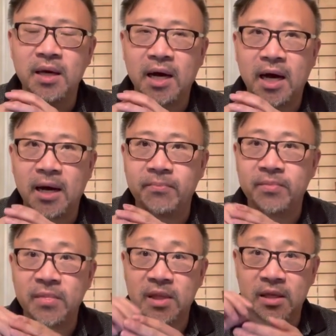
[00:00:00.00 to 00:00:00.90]
Um,
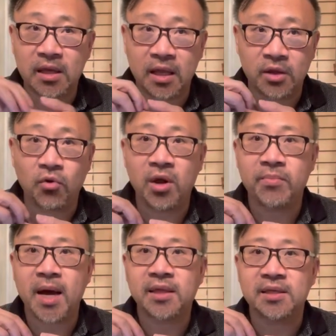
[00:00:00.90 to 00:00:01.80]
and going
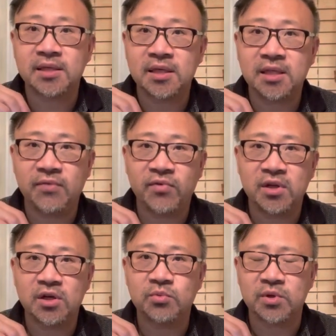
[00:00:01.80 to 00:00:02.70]
back, the 16
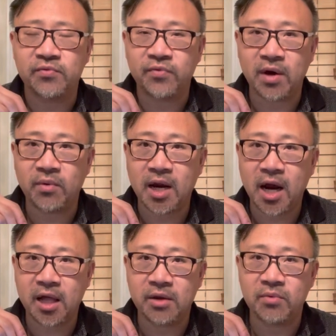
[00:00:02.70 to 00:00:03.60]
vintage was very
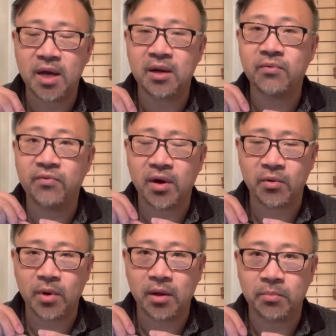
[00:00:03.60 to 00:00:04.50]
highly rated, very
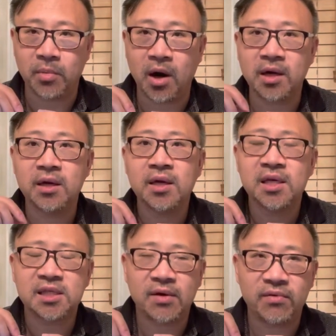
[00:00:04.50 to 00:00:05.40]
well bought.
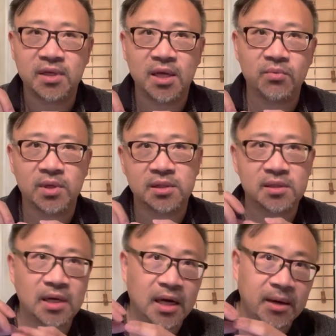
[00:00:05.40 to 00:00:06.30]
17
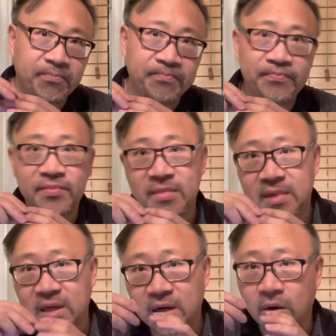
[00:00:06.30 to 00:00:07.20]
was um,
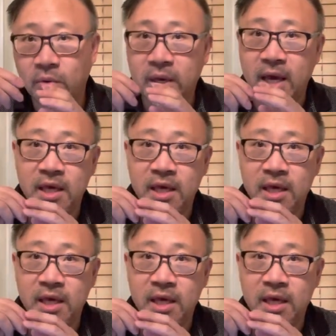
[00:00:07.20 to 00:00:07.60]
okay